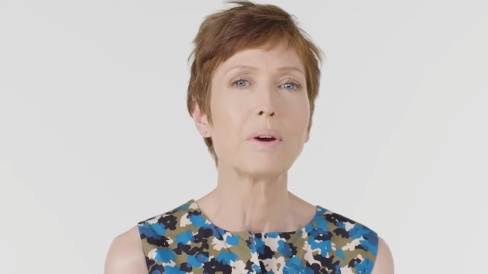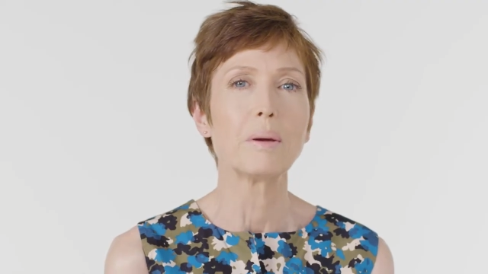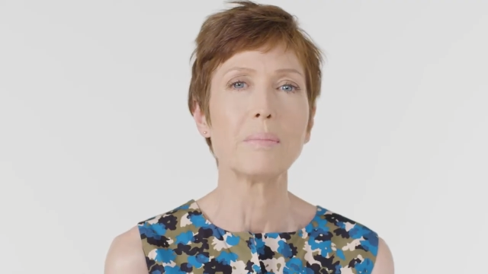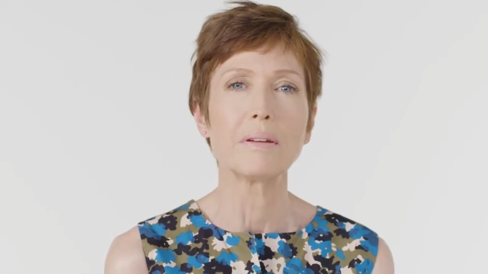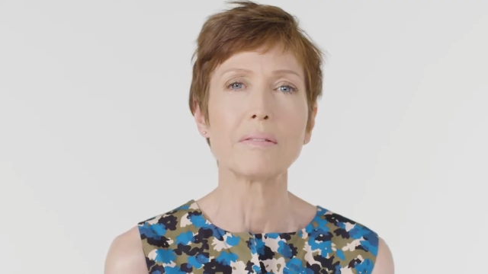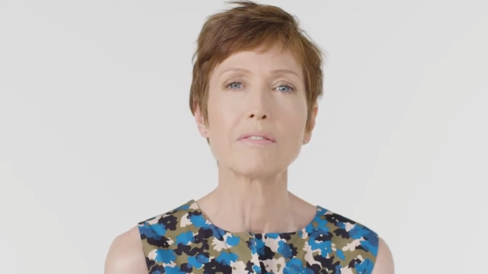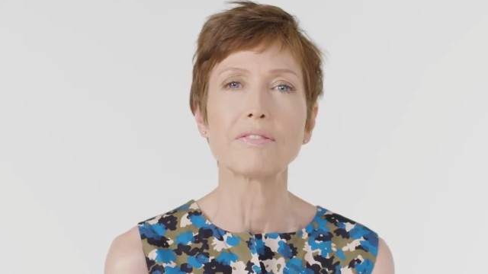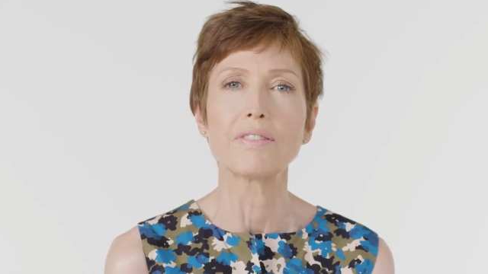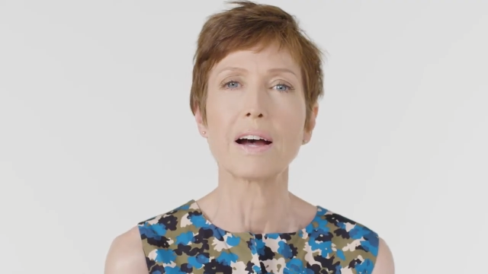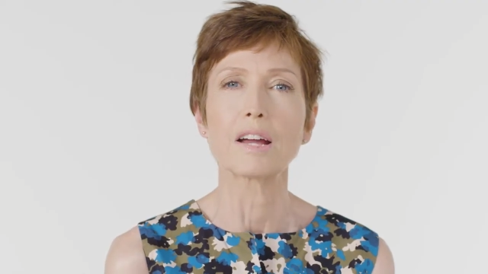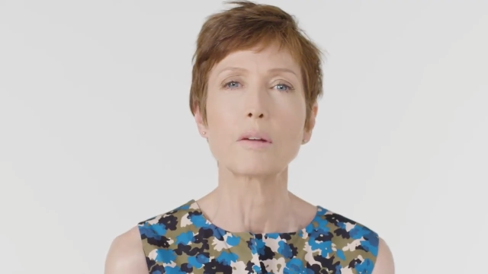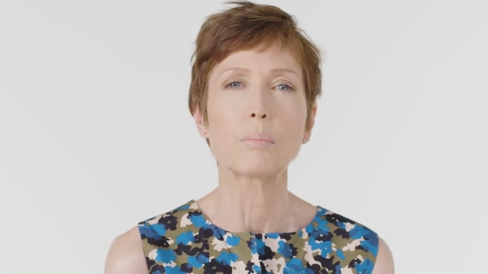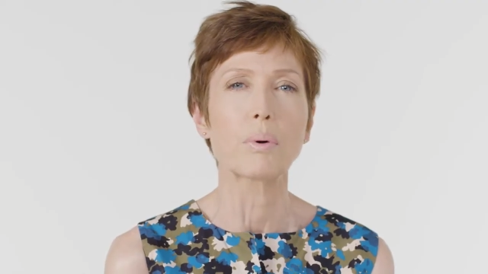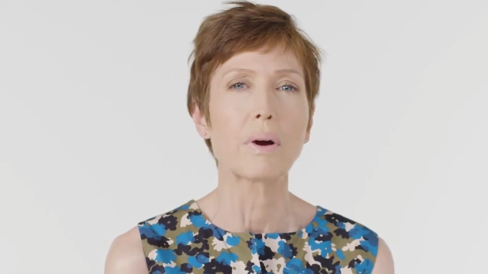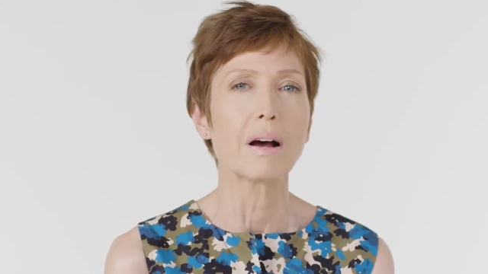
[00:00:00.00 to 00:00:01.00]
women
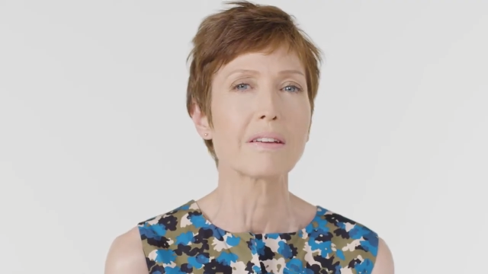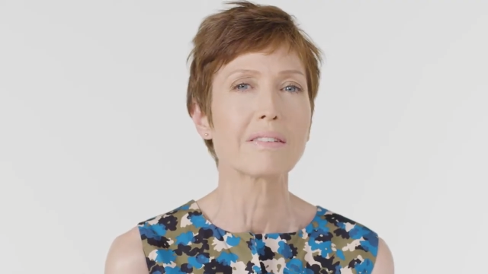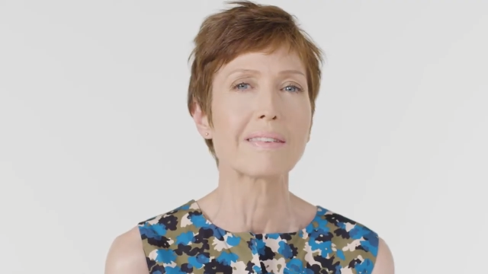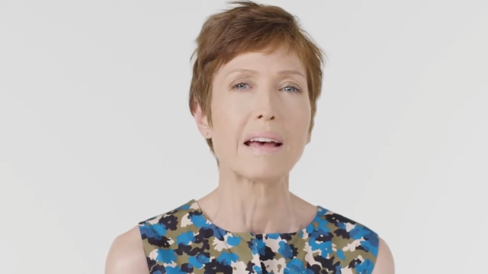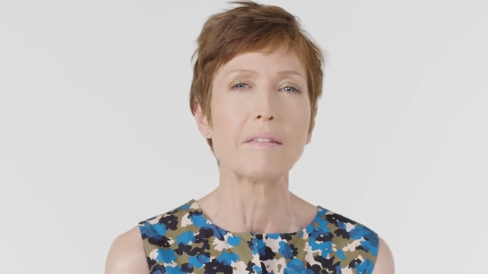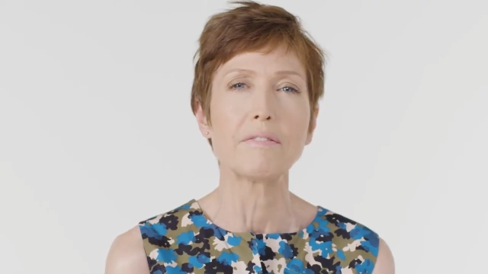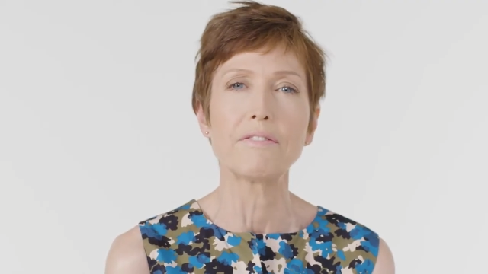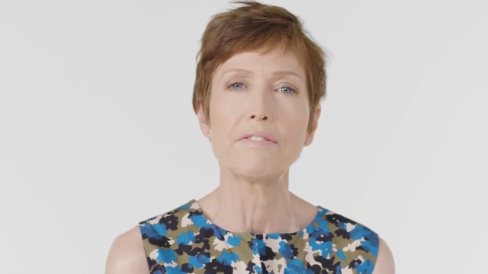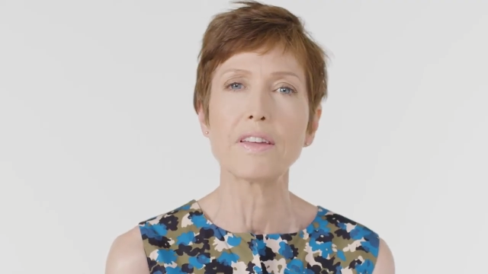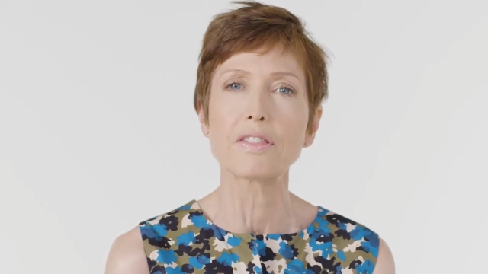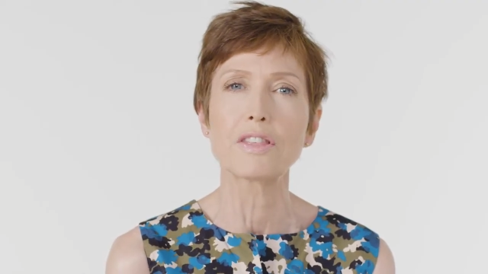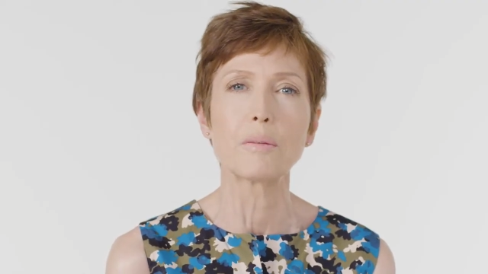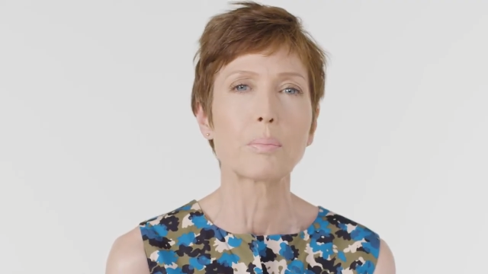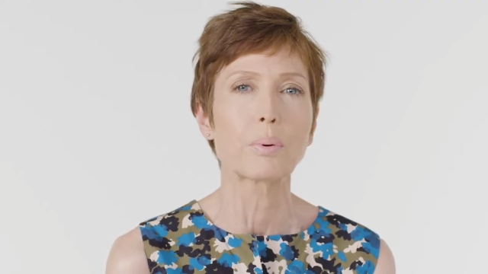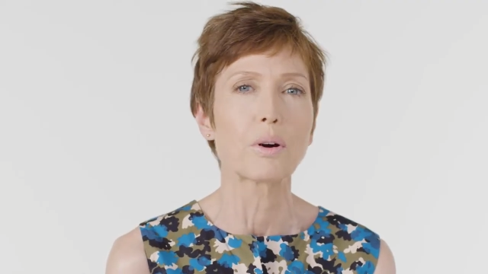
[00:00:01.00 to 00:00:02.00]
find bras that fit
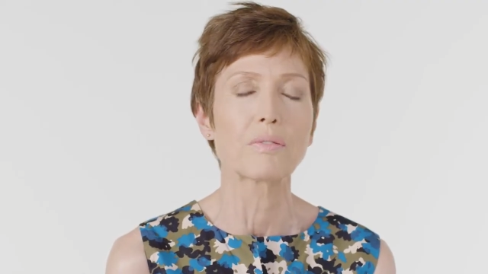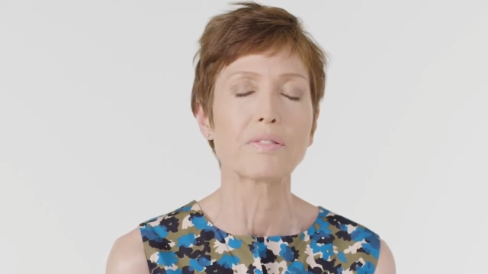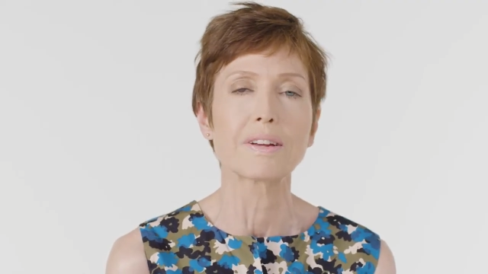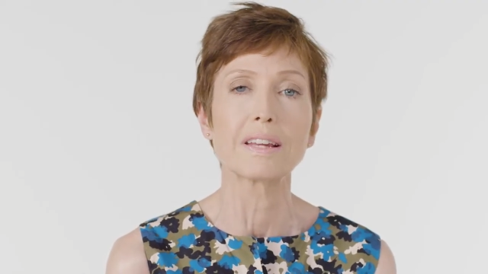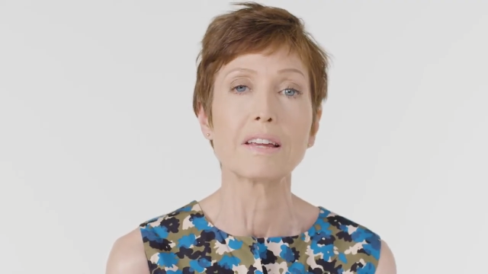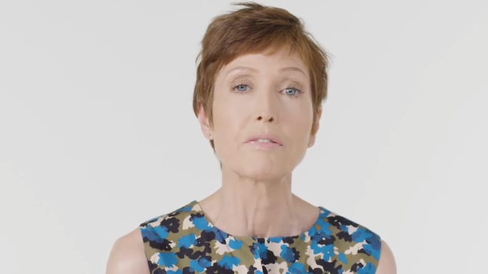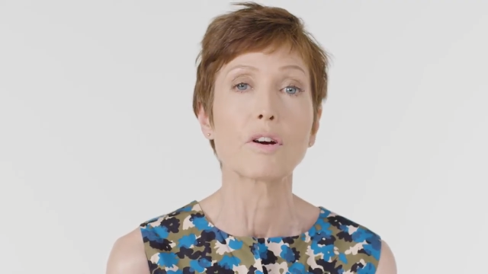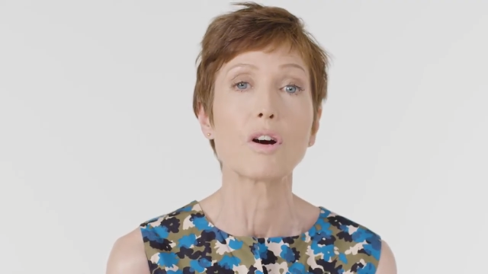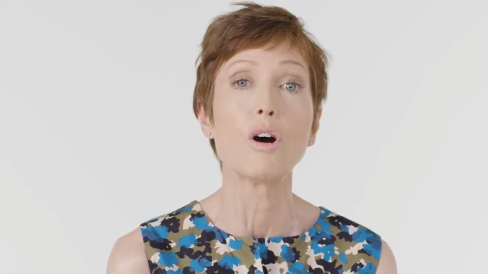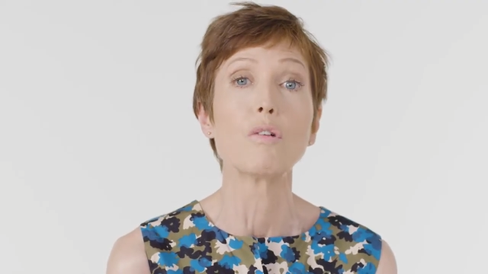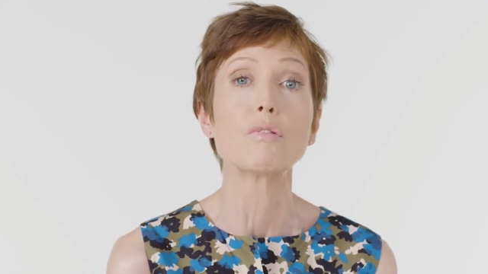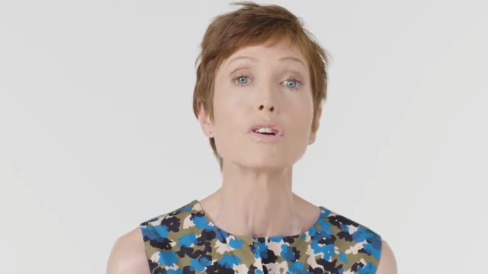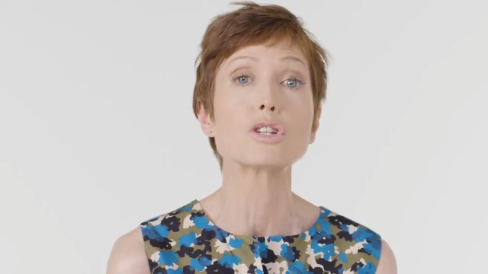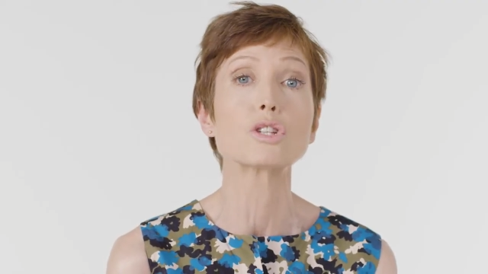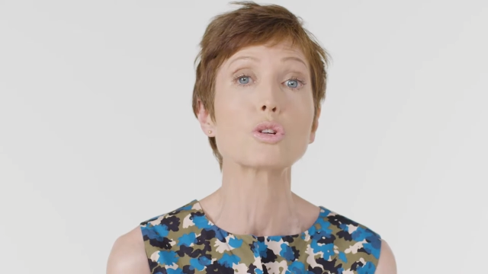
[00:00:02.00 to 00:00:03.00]
them perfectly for
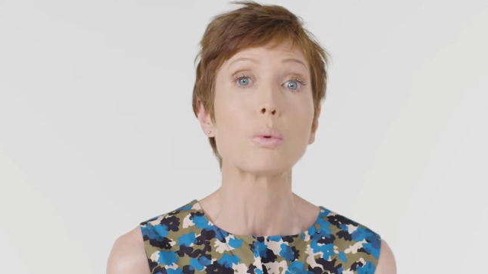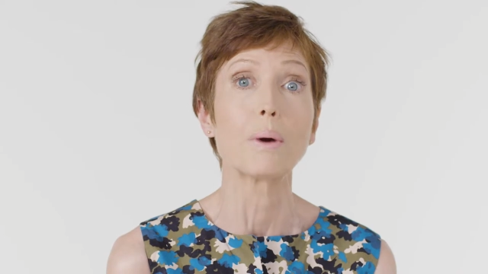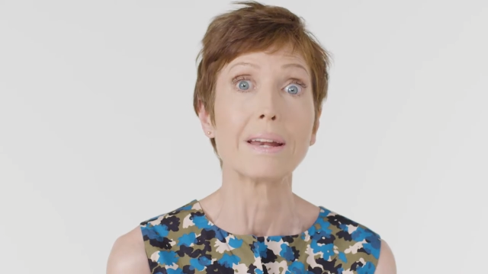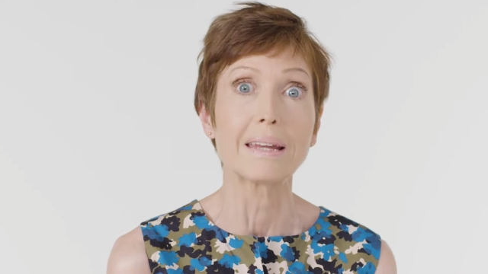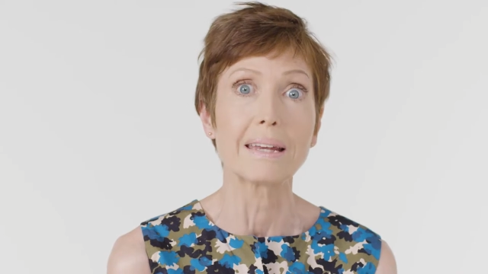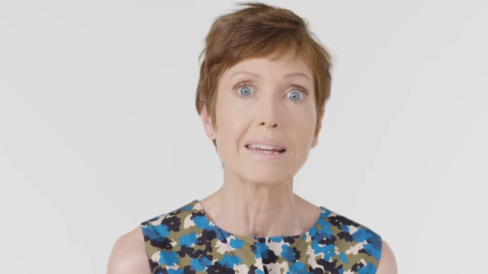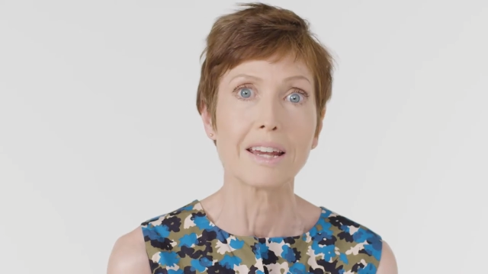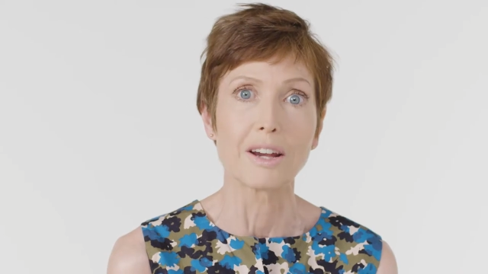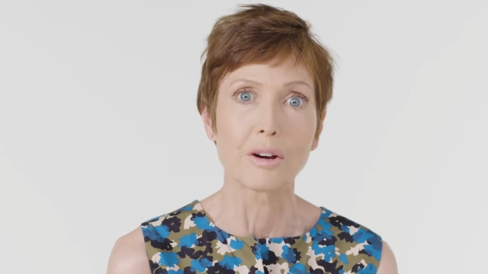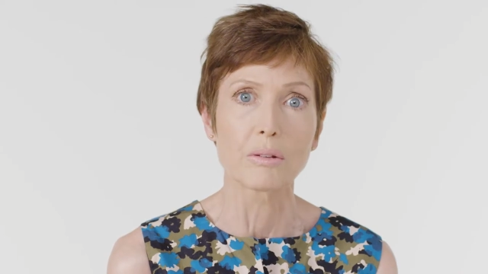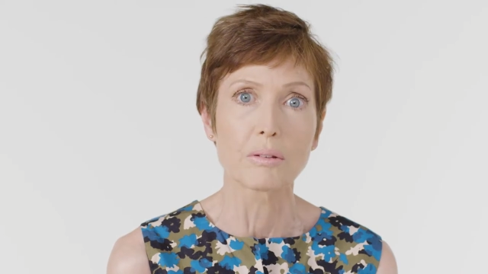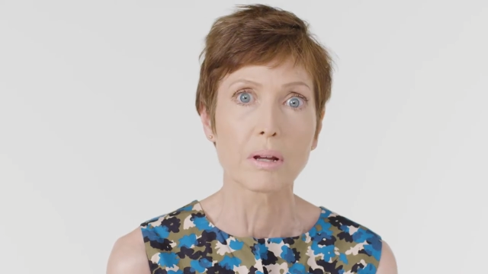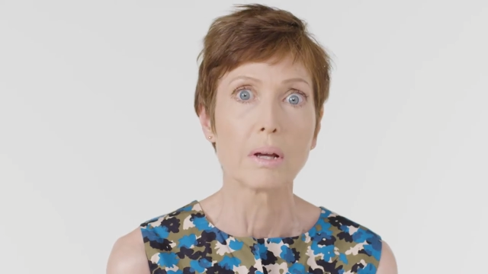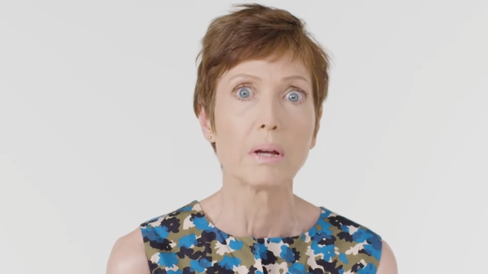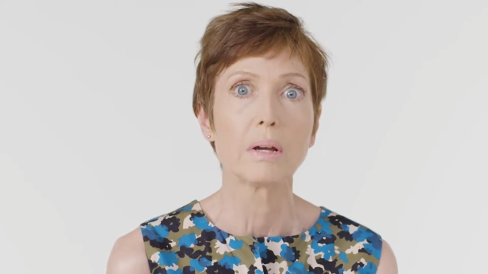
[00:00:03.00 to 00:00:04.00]
over 20
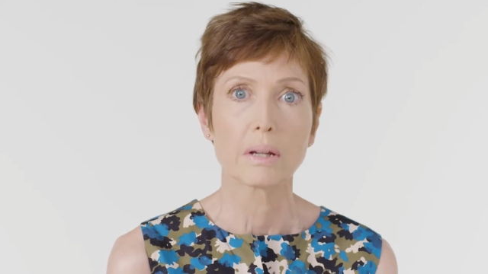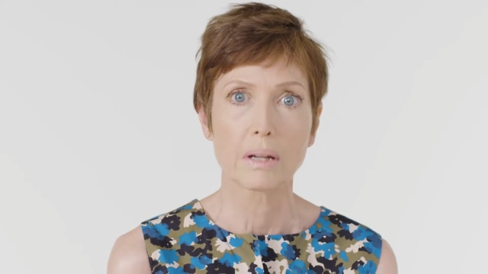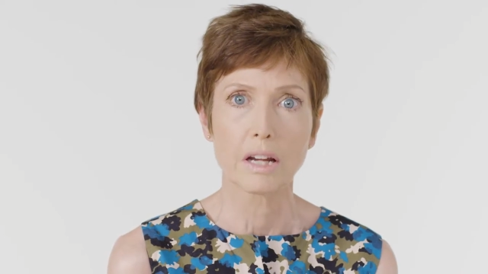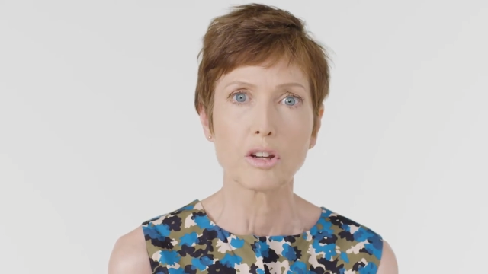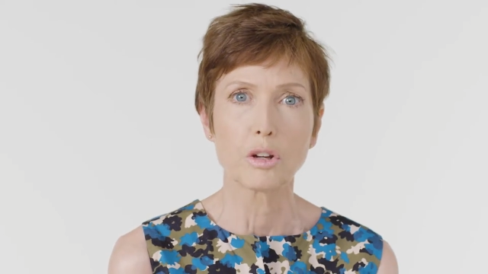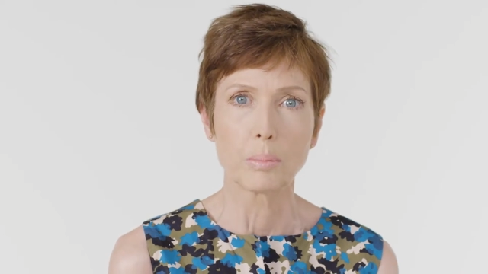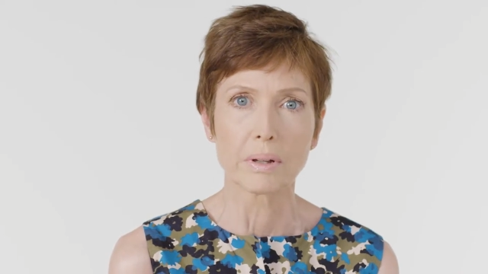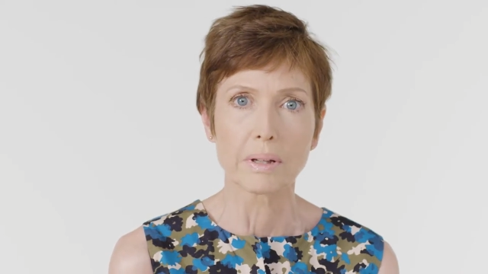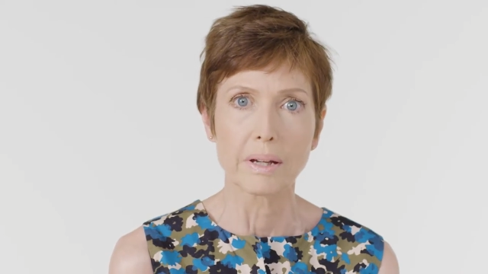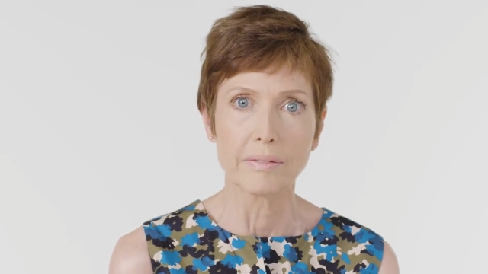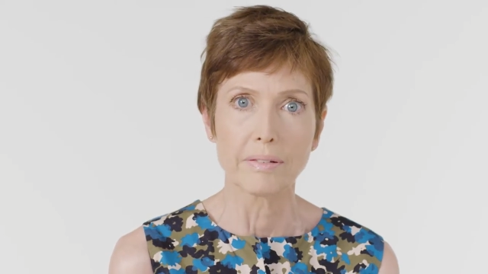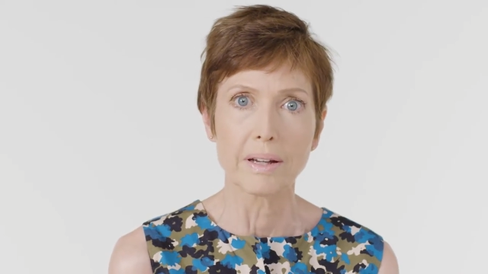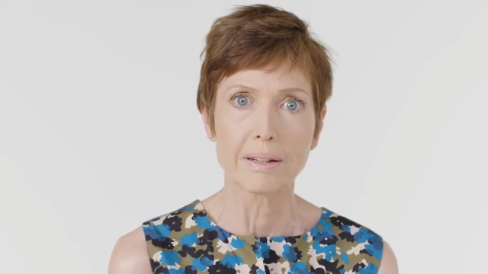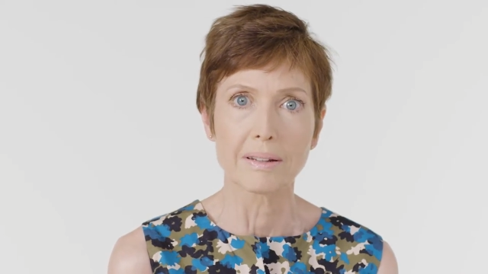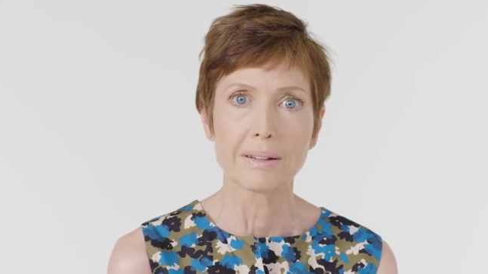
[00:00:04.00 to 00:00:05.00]
years. Can you believe
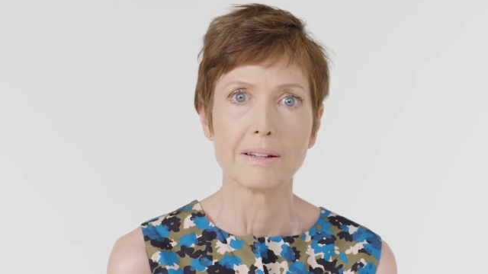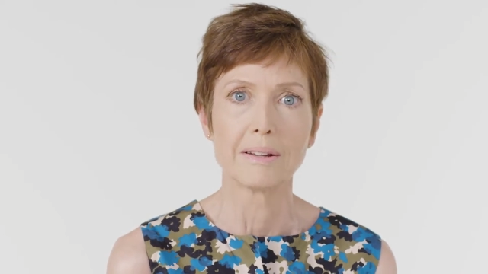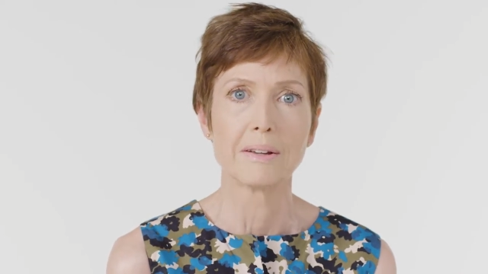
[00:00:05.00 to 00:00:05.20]
it?